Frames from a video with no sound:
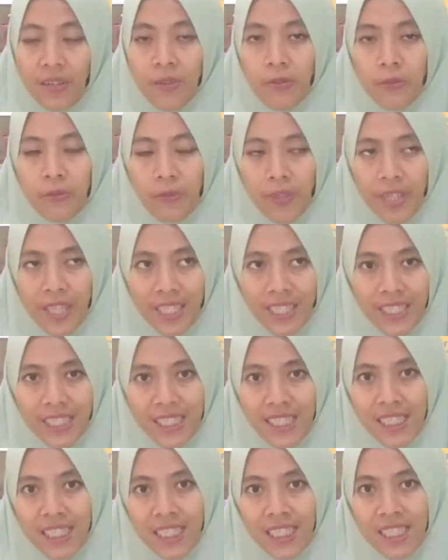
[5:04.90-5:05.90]

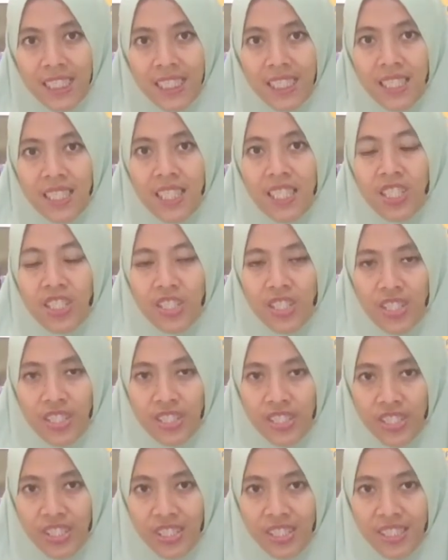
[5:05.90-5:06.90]
Finally, the
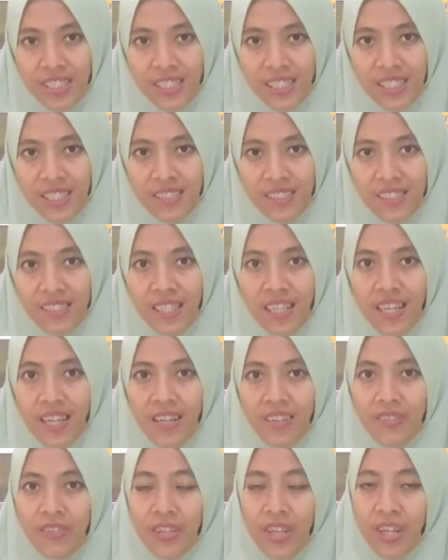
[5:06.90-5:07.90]
children are
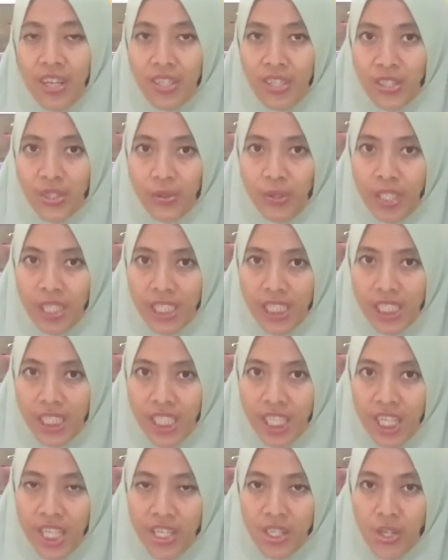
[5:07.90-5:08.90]
ready to
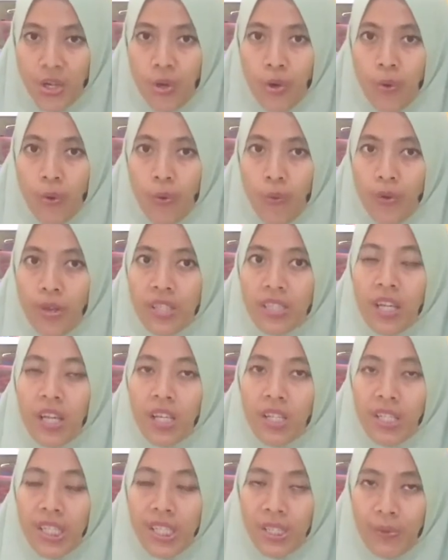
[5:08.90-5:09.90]
engage with a
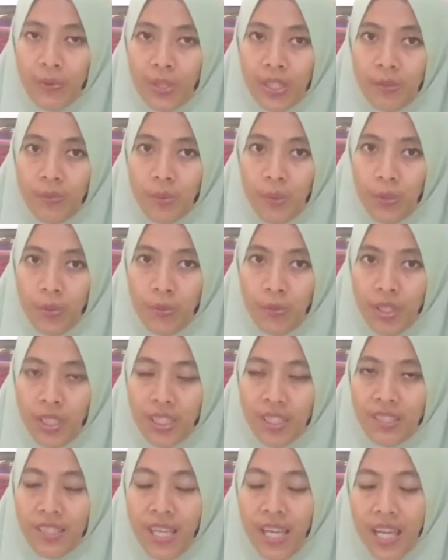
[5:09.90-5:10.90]
liquid pouring
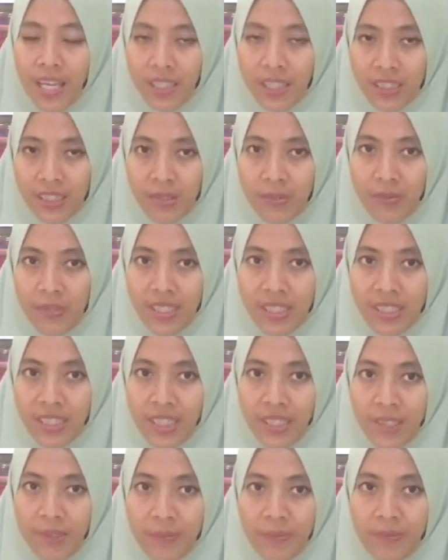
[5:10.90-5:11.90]
activity.
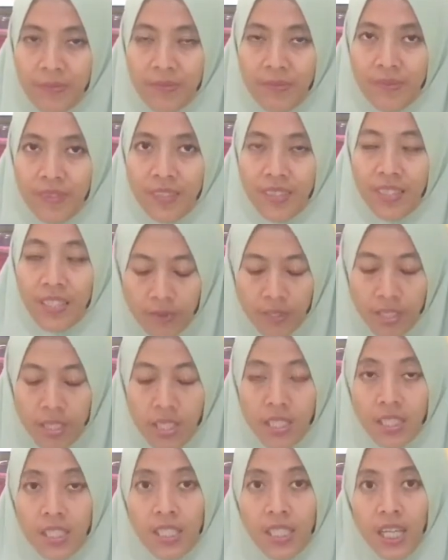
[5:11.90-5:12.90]

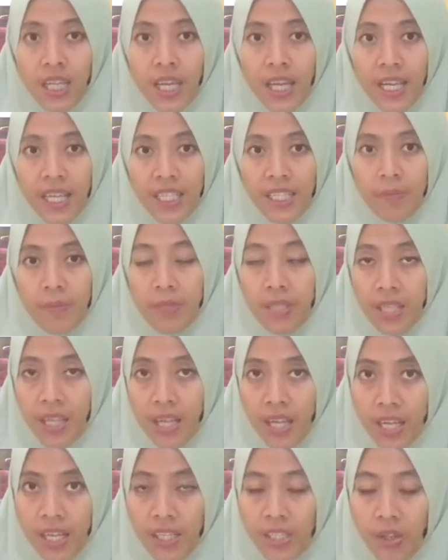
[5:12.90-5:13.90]
The idea
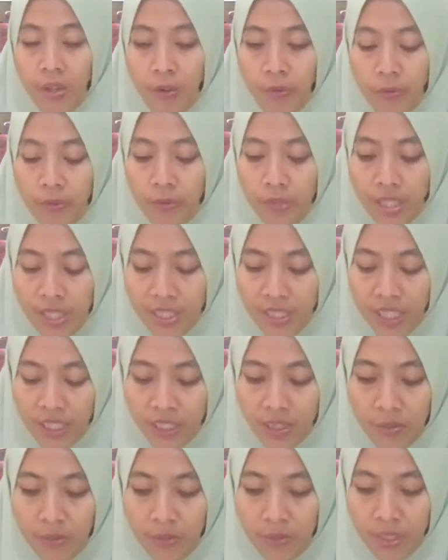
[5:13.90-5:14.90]
behind of this
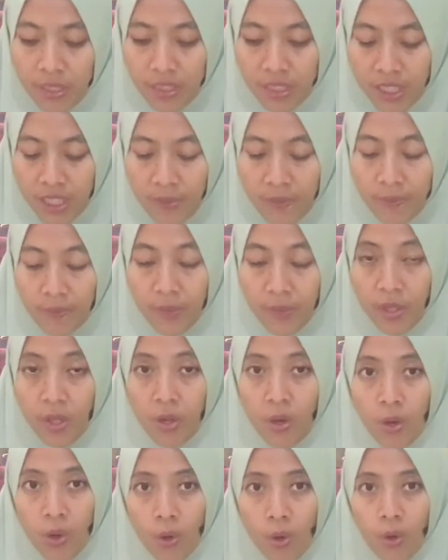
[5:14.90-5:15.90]
activity,
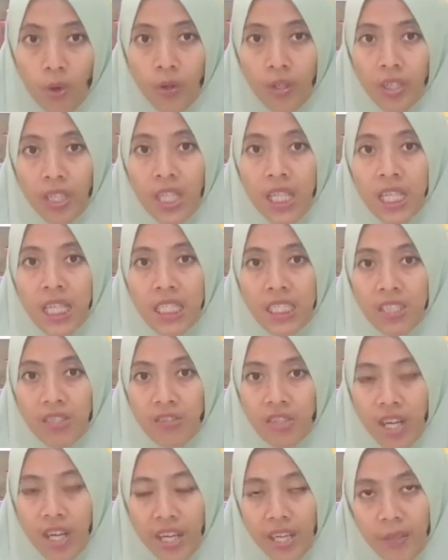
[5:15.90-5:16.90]
or the
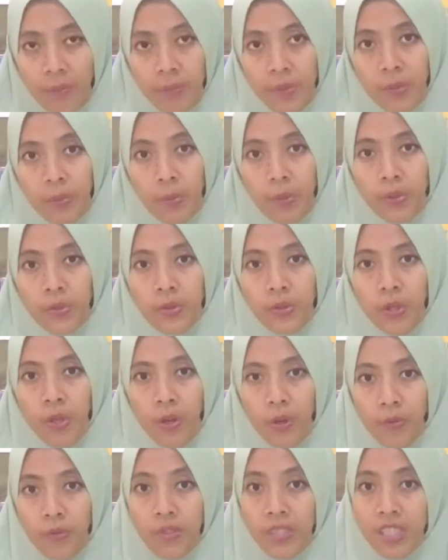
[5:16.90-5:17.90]
direct purpose of
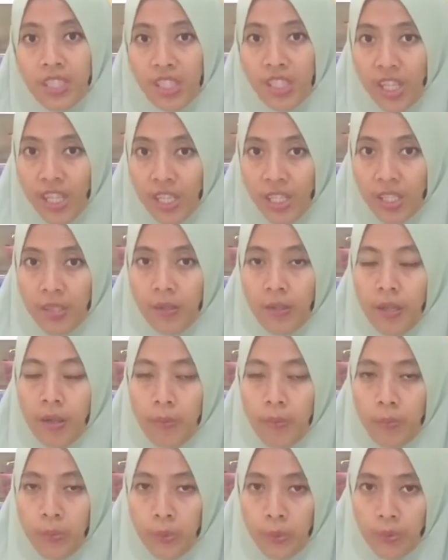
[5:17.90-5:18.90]
dry
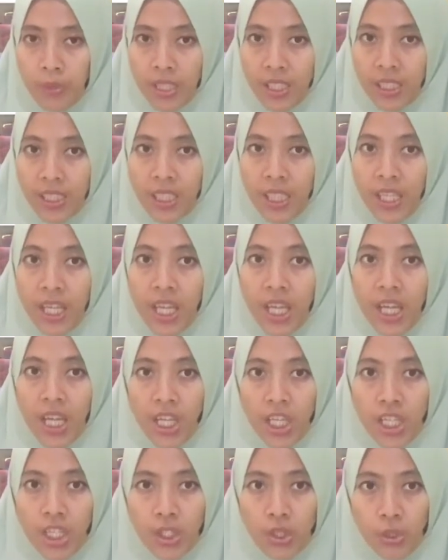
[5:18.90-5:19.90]
pouring, is
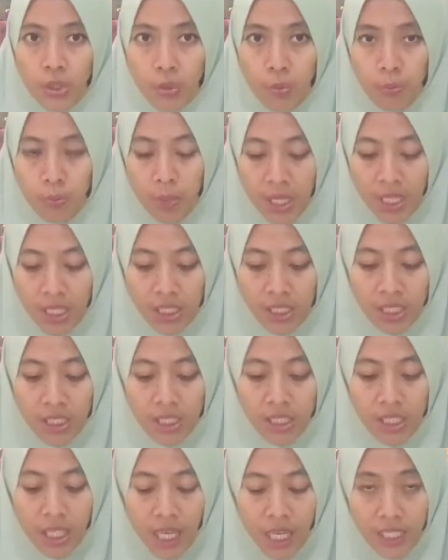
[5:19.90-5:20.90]
to make the
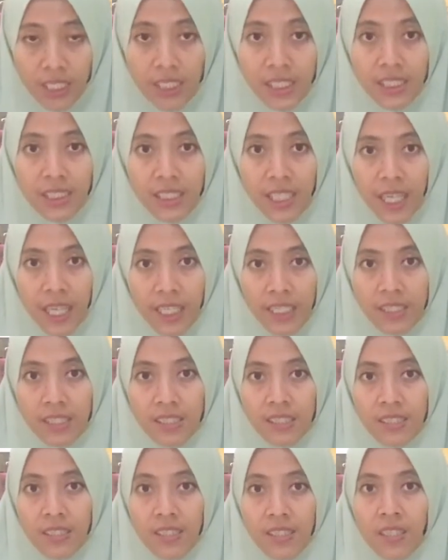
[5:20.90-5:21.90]
daily task
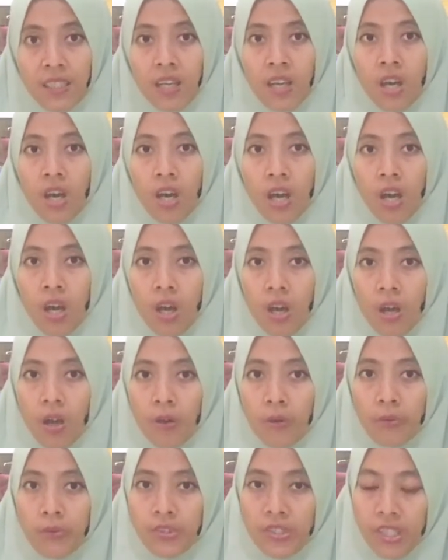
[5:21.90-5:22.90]
of
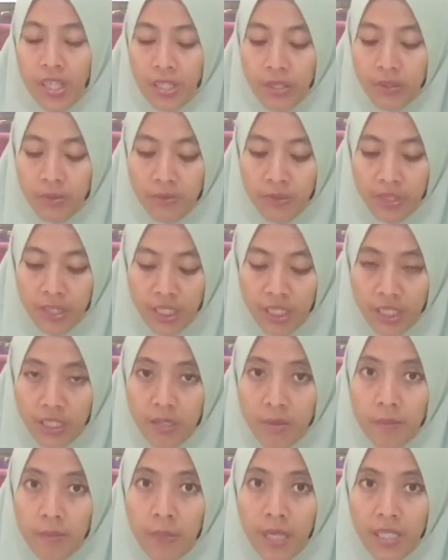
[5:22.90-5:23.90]
transferring
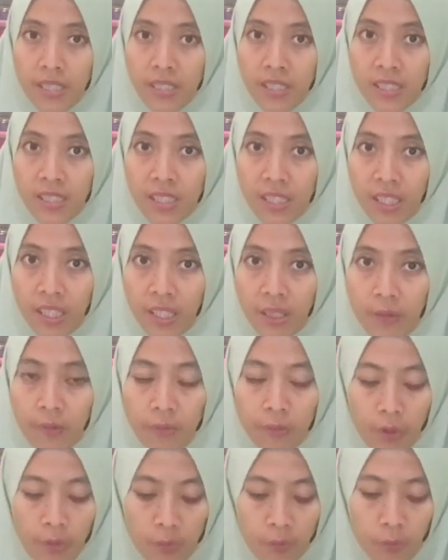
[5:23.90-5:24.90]
material
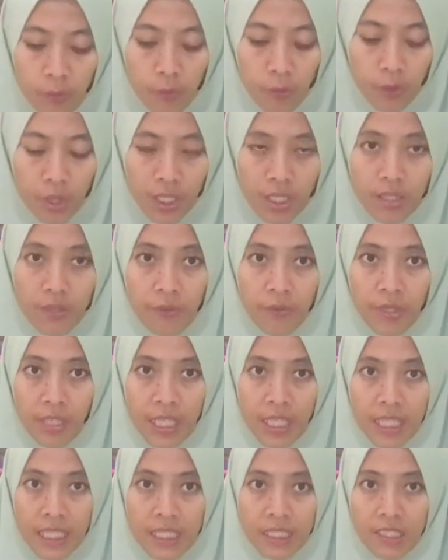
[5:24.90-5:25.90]
from one
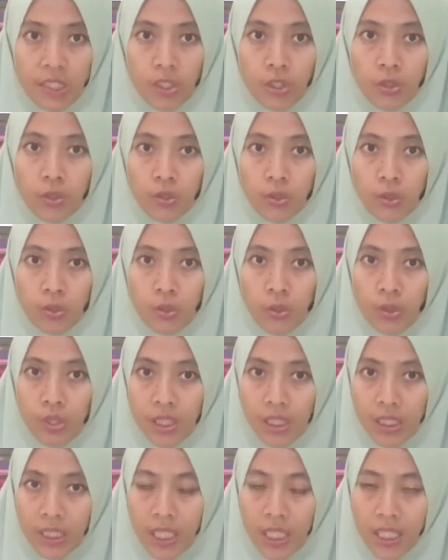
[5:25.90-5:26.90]
vessel to
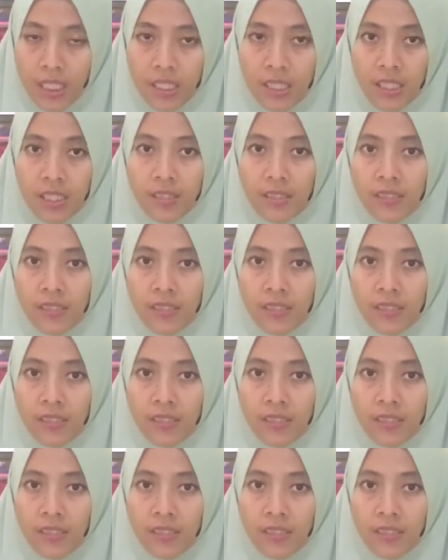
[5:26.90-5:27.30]
another